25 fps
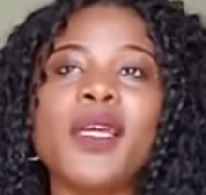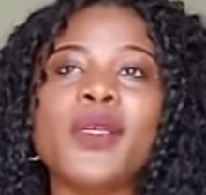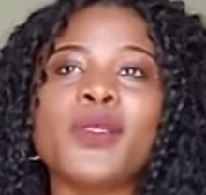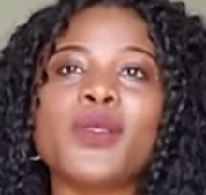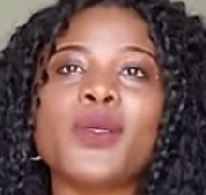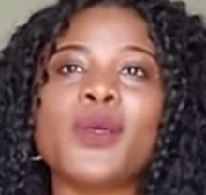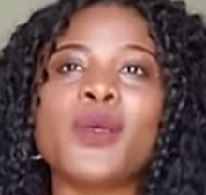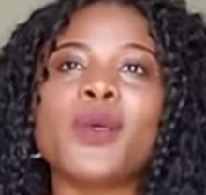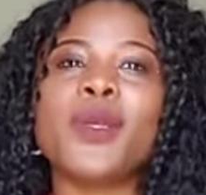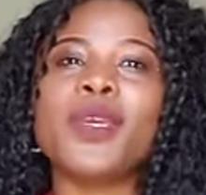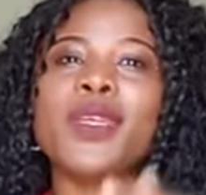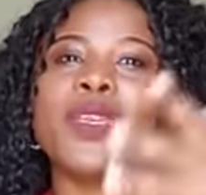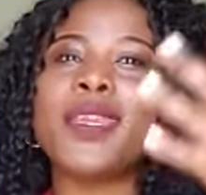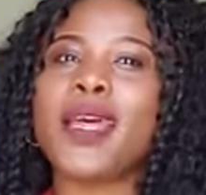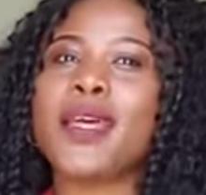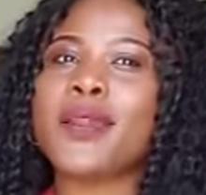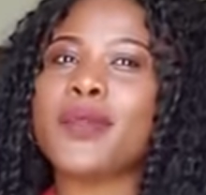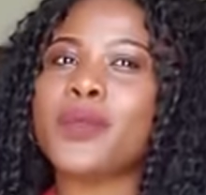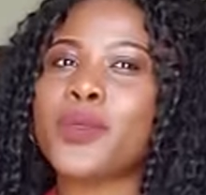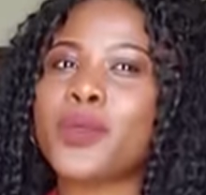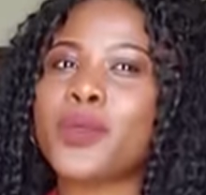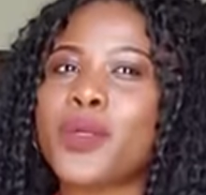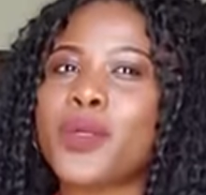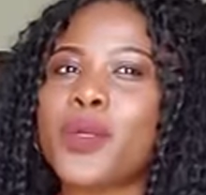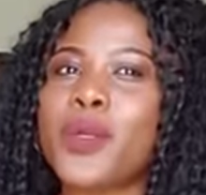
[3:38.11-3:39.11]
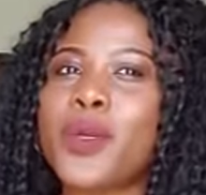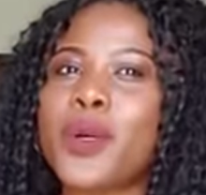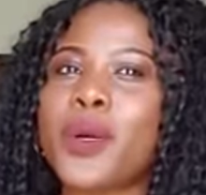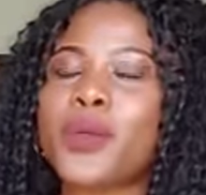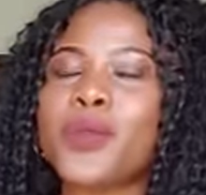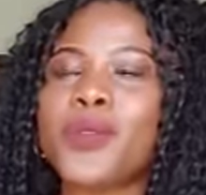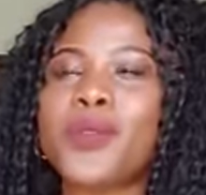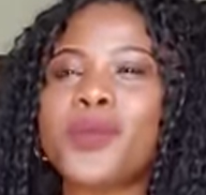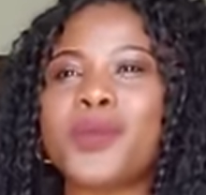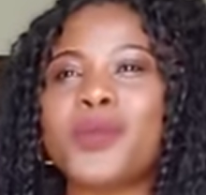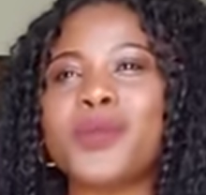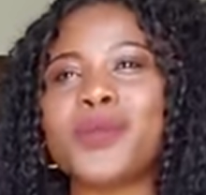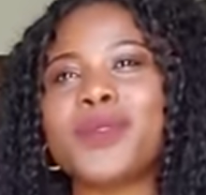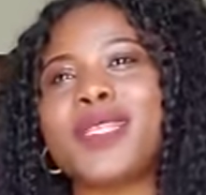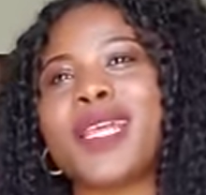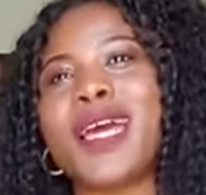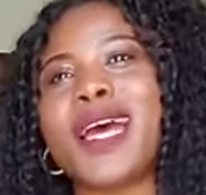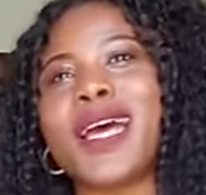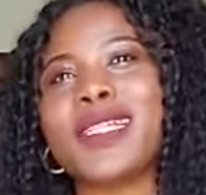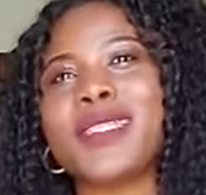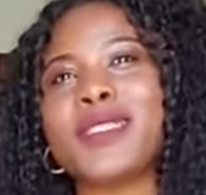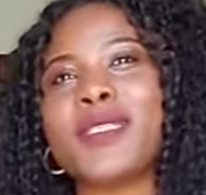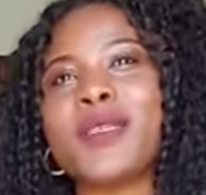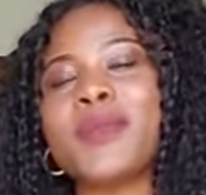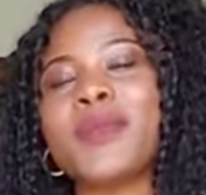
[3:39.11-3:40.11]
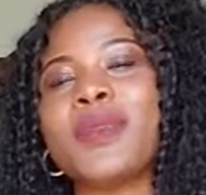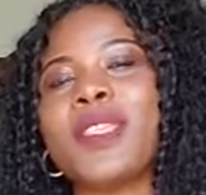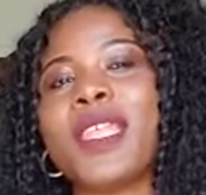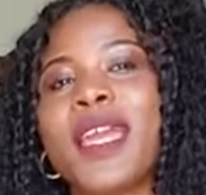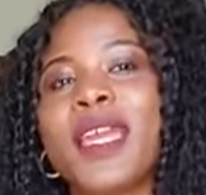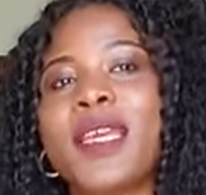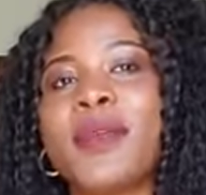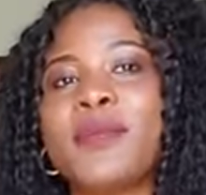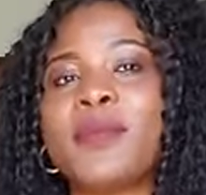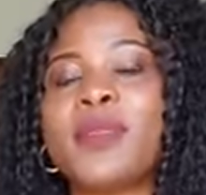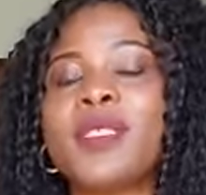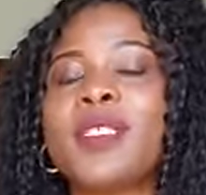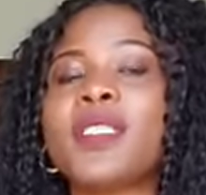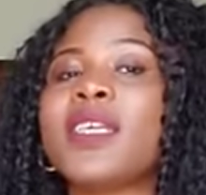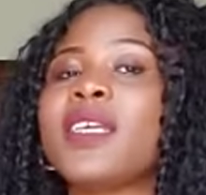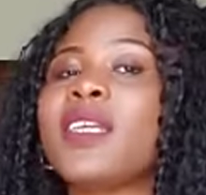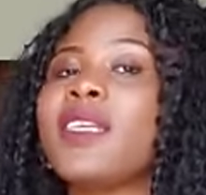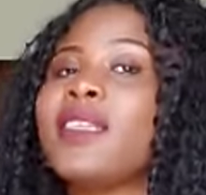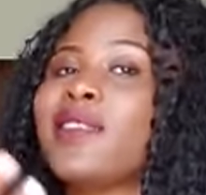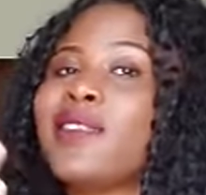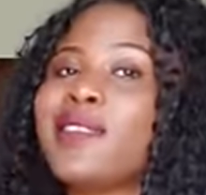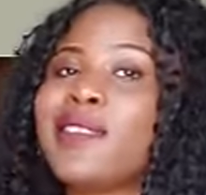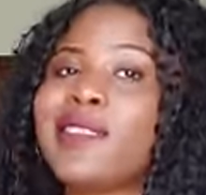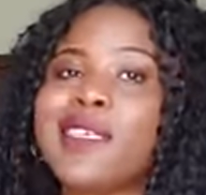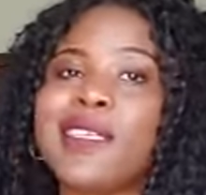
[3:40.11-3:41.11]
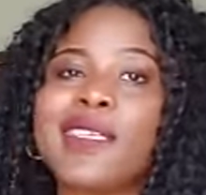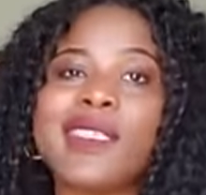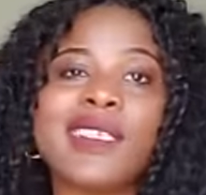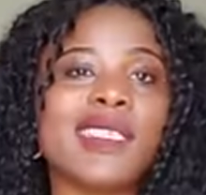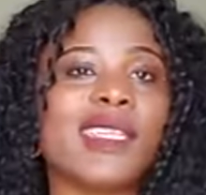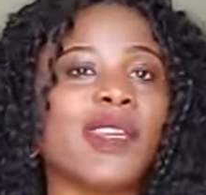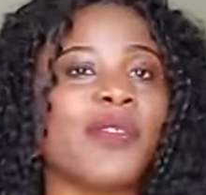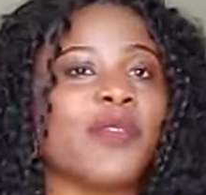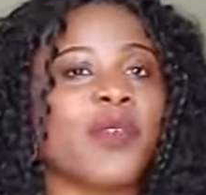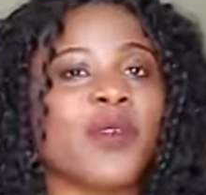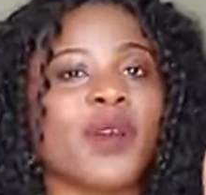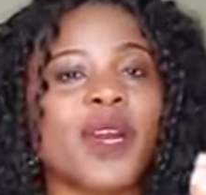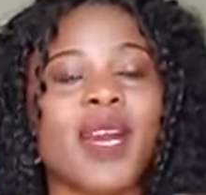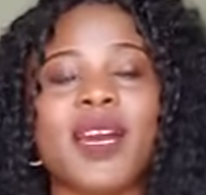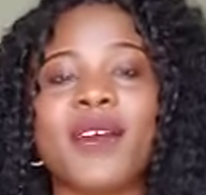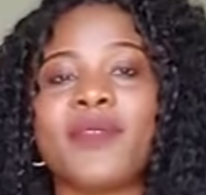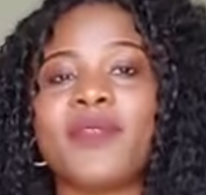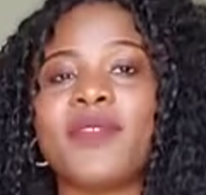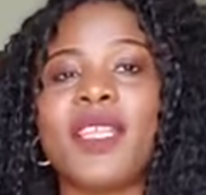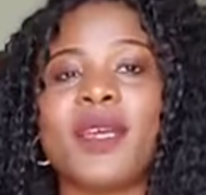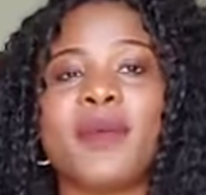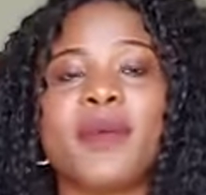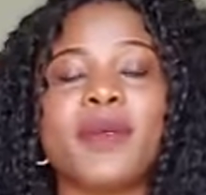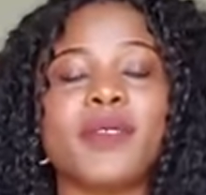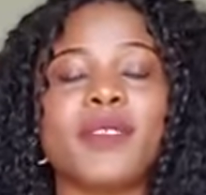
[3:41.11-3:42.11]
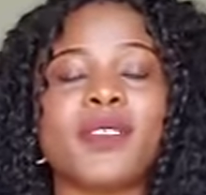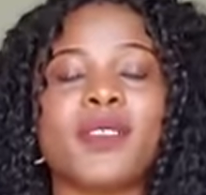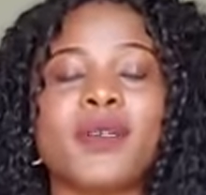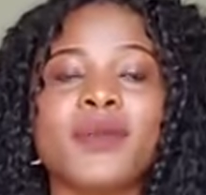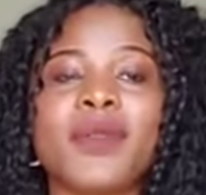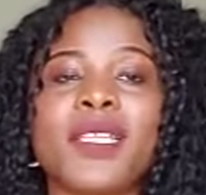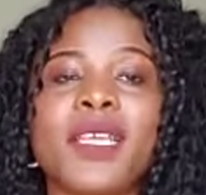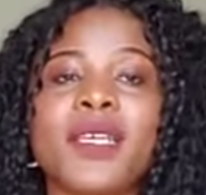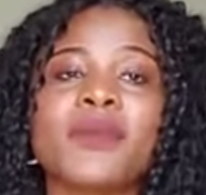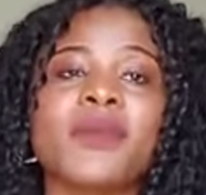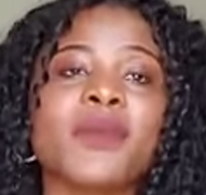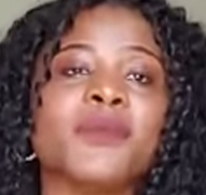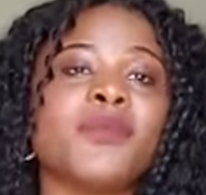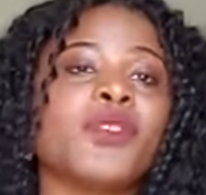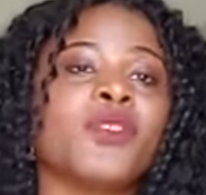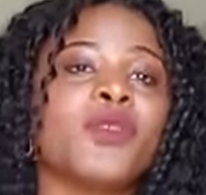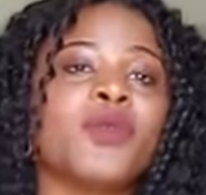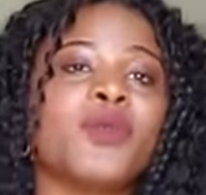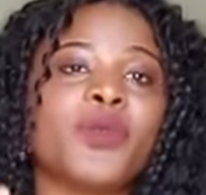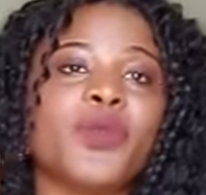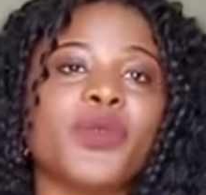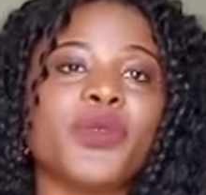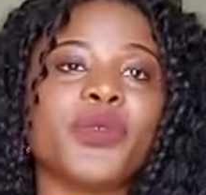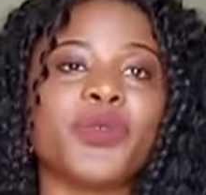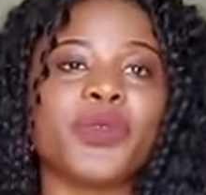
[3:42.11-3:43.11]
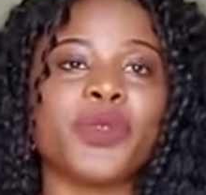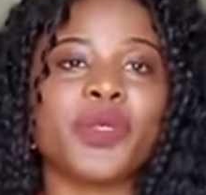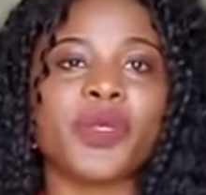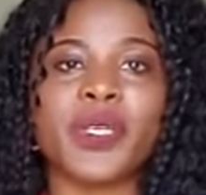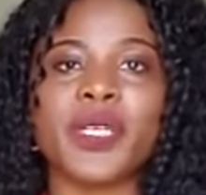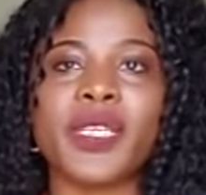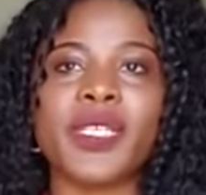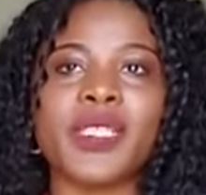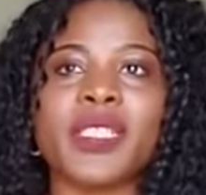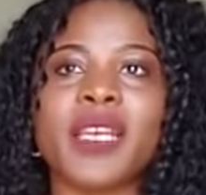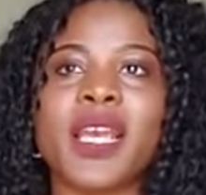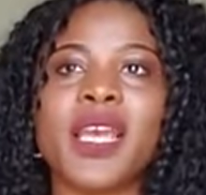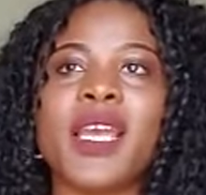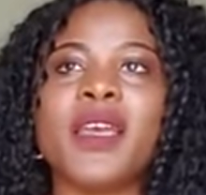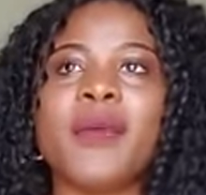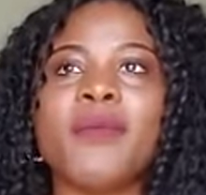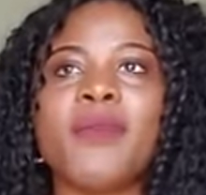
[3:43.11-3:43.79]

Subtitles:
So you go through that. Sometimes it's good if you have time, and sometimes I'm just over it.